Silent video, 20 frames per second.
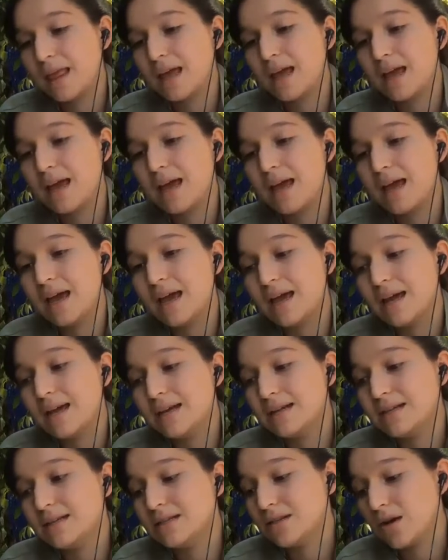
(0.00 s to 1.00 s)

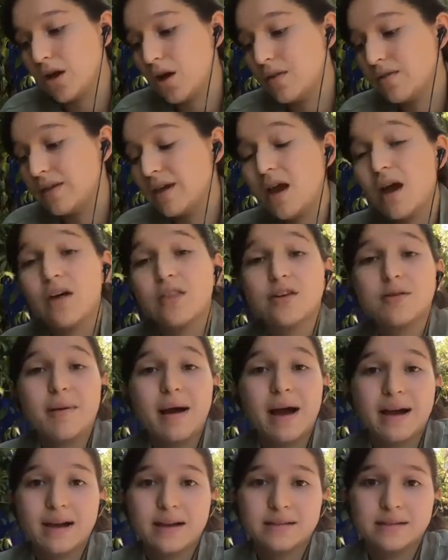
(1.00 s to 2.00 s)
and on the other
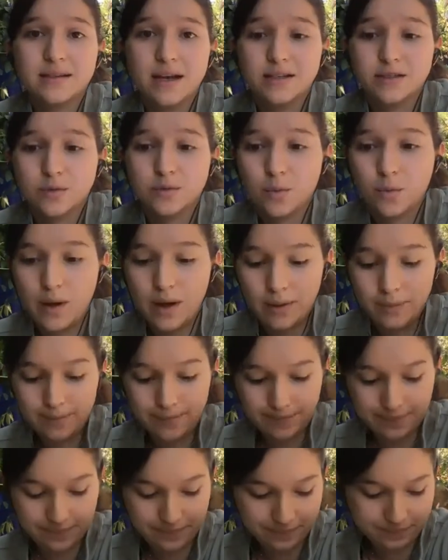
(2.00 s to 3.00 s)
packets as well.
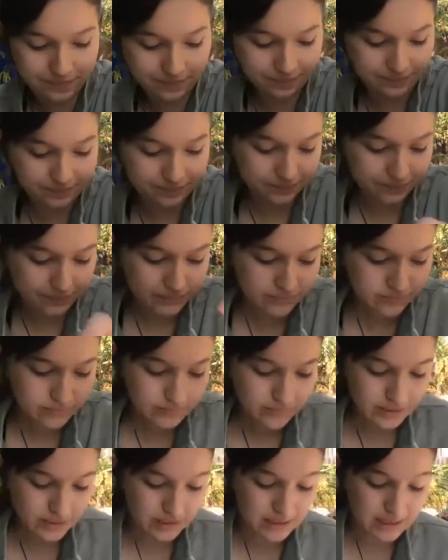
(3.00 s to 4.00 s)

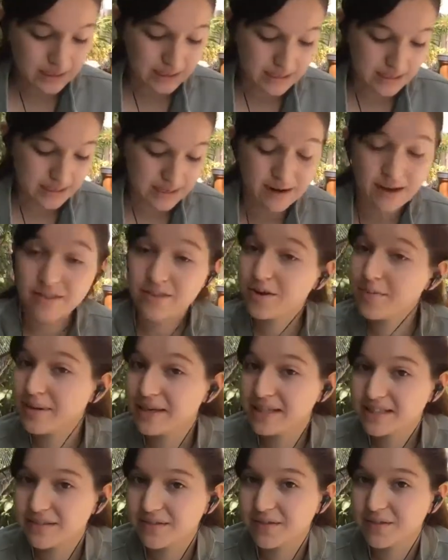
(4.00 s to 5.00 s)
Another
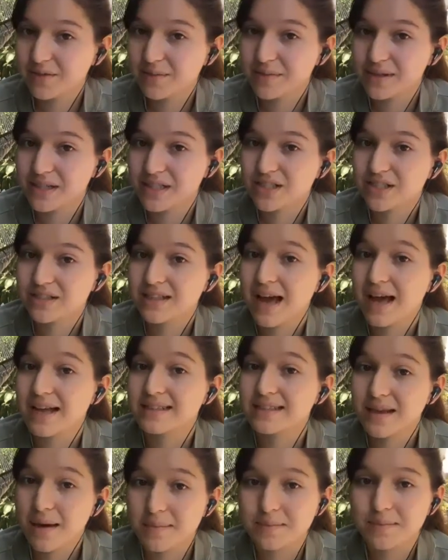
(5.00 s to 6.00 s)
piece of information that
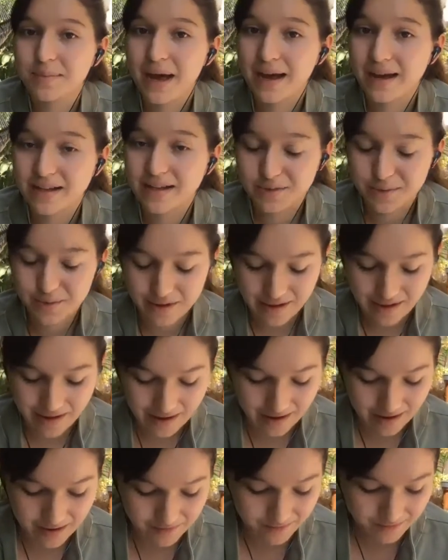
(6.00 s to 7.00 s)
some packets will
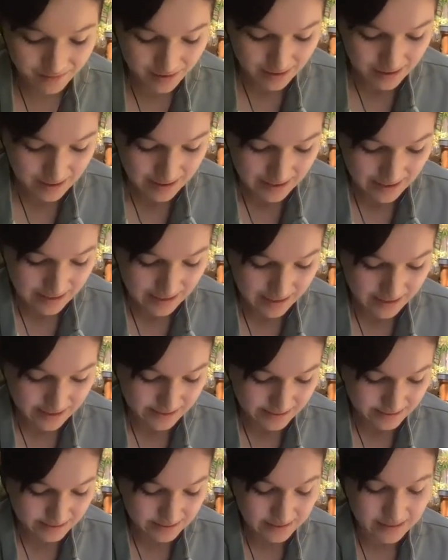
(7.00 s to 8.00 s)
have
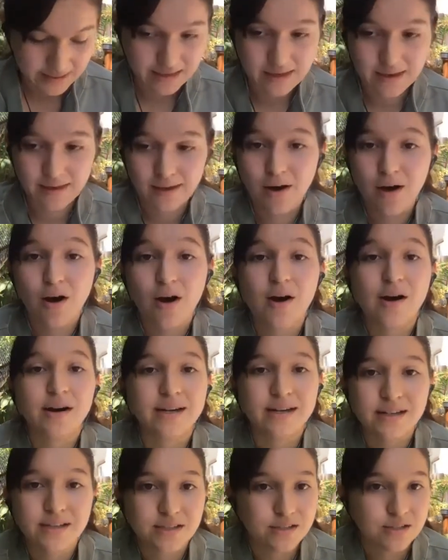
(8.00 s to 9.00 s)
is the
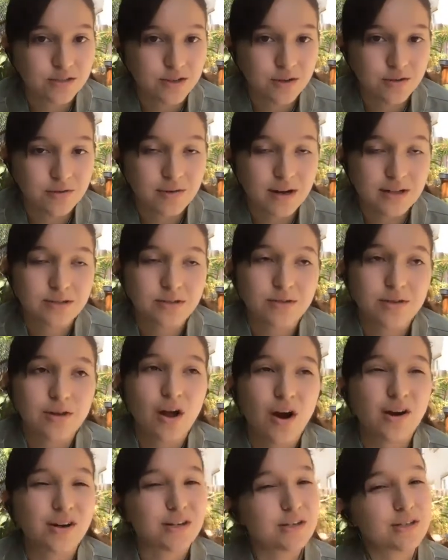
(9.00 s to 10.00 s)
hardiness zone, right? So the
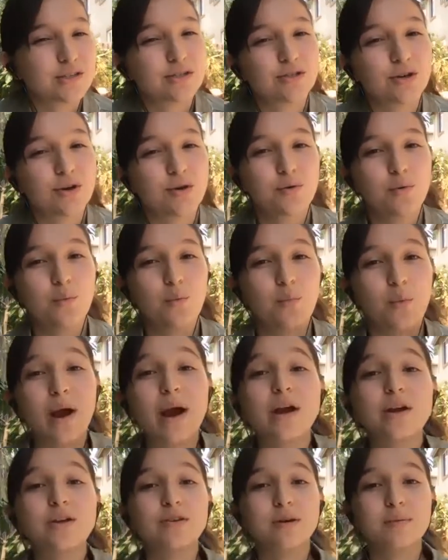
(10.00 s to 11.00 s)
hardiness zone
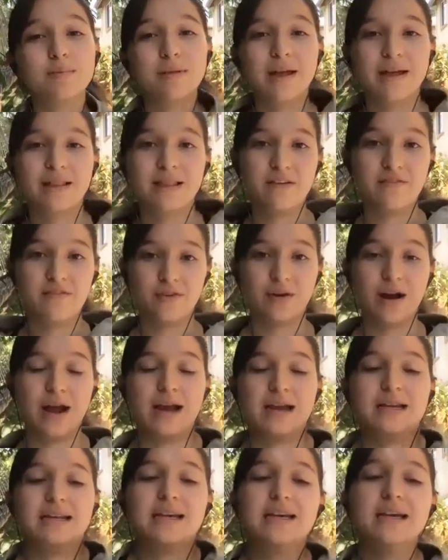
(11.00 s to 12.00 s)
where you can plant that
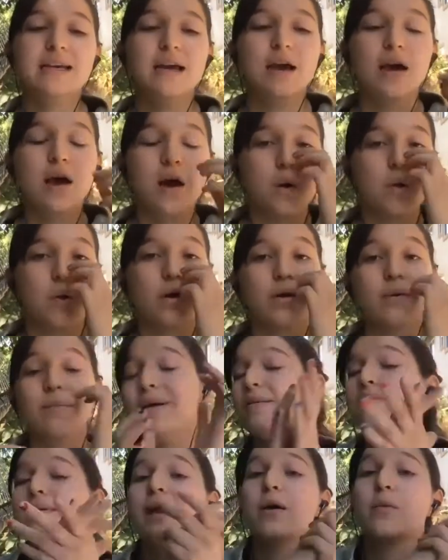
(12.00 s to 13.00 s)
variety, or
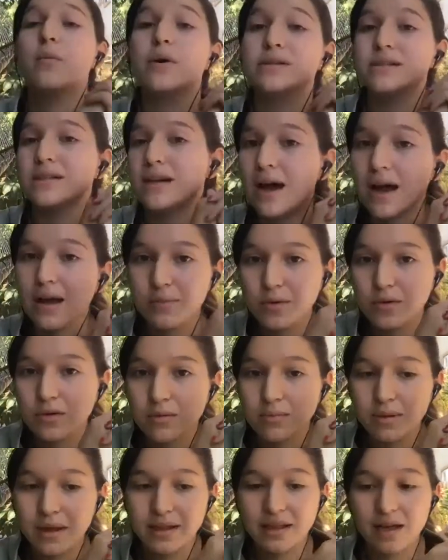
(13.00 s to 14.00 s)
maybe at what time you
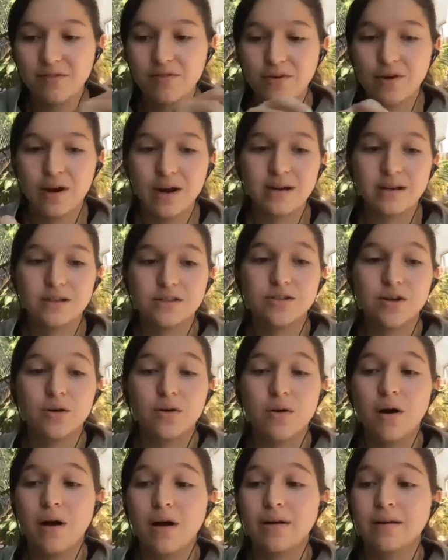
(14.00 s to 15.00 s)
can plant that variety. So
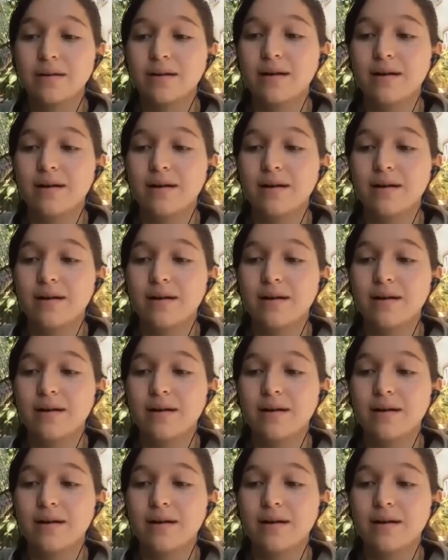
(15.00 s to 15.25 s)
on